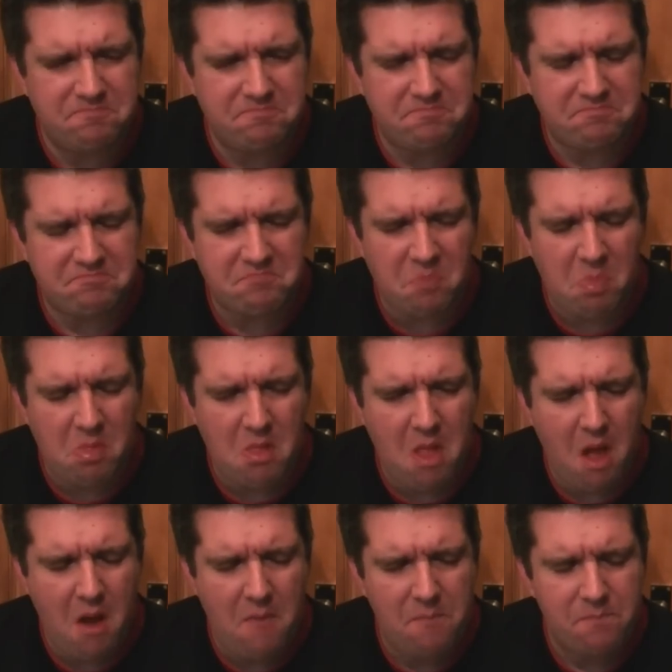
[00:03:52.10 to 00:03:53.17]

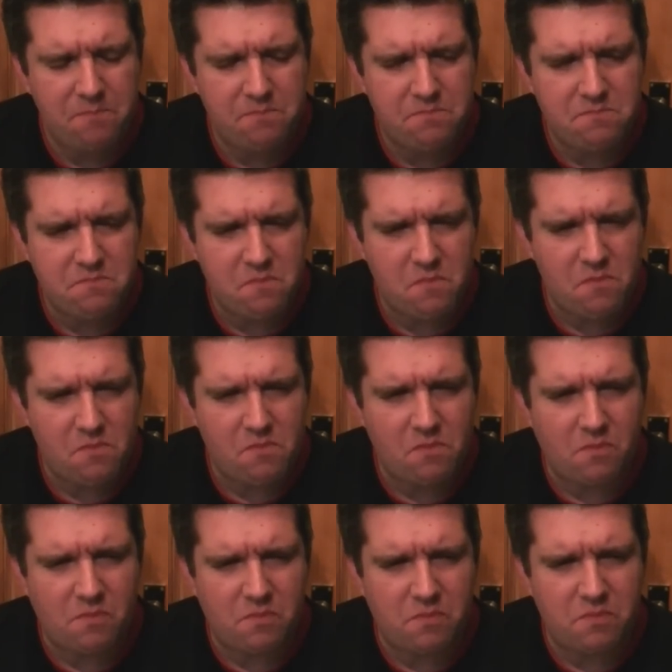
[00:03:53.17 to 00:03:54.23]

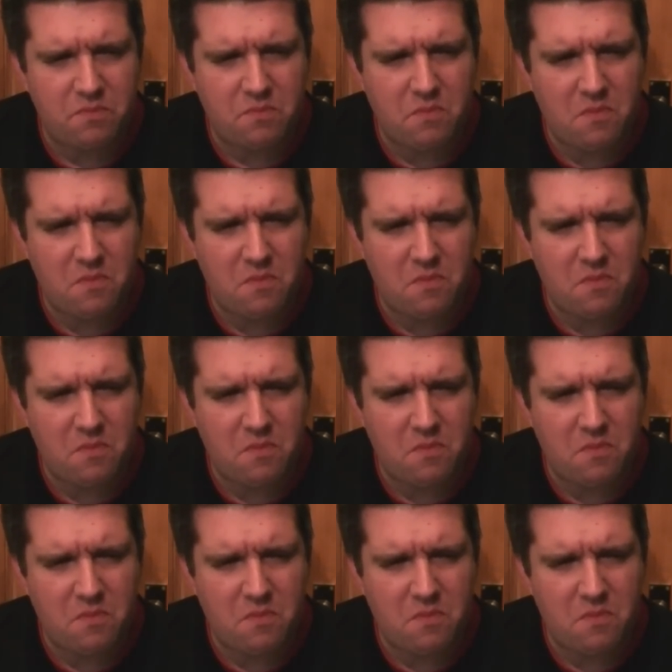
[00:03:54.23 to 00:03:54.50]
(no one is talking)